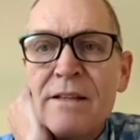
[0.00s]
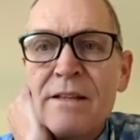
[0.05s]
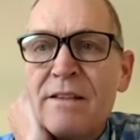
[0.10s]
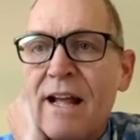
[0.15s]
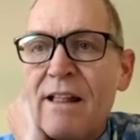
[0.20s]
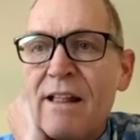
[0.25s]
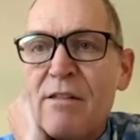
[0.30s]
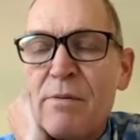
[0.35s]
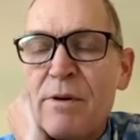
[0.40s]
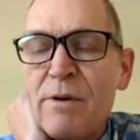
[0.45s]

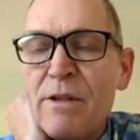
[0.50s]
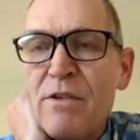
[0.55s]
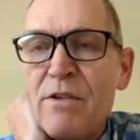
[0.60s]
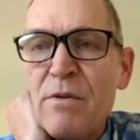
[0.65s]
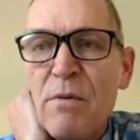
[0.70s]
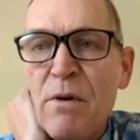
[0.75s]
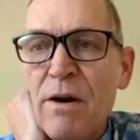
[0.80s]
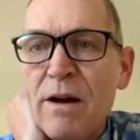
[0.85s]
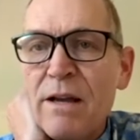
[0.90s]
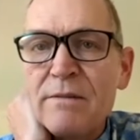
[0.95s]
That's what you
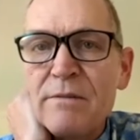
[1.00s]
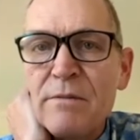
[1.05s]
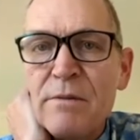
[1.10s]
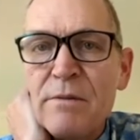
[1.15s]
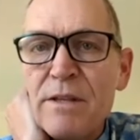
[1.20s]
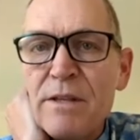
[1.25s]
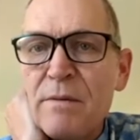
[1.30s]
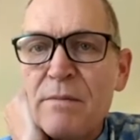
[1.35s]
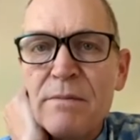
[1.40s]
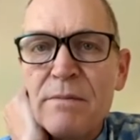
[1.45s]
want
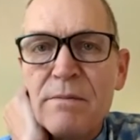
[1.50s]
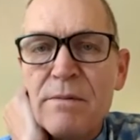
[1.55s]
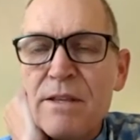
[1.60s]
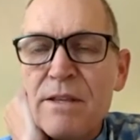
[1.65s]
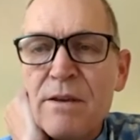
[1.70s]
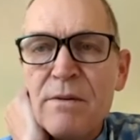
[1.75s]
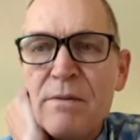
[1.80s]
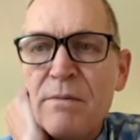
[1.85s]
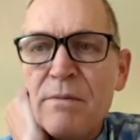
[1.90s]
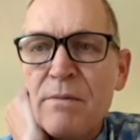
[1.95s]
when
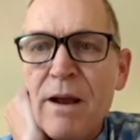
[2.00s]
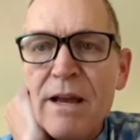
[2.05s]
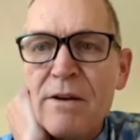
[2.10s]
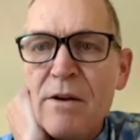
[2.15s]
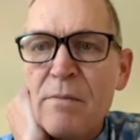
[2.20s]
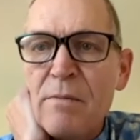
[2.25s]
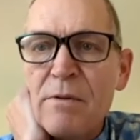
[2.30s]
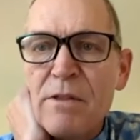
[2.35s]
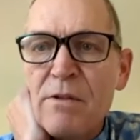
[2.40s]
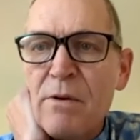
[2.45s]
you write
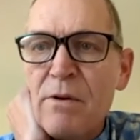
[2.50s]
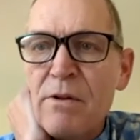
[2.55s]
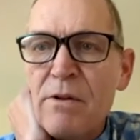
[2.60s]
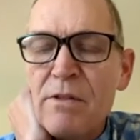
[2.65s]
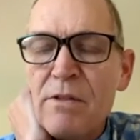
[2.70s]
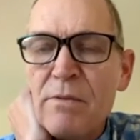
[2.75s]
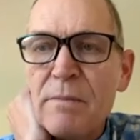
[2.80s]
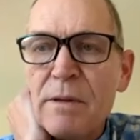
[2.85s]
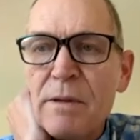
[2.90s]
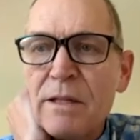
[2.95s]
open source,
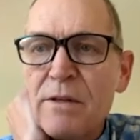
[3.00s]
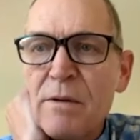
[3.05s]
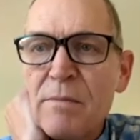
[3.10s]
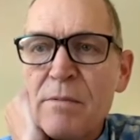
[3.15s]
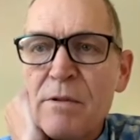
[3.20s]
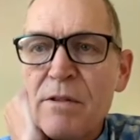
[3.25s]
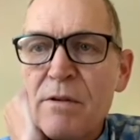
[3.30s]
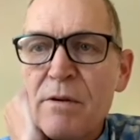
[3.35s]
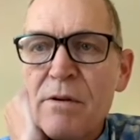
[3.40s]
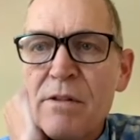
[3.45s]
when you build
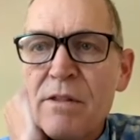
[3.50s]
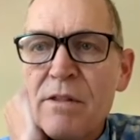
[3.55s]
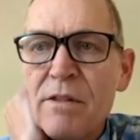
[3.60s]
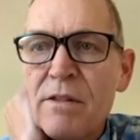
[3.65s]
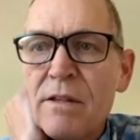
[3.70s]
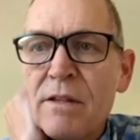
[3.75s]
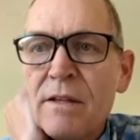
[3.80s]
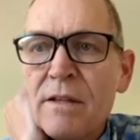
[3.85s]
open source.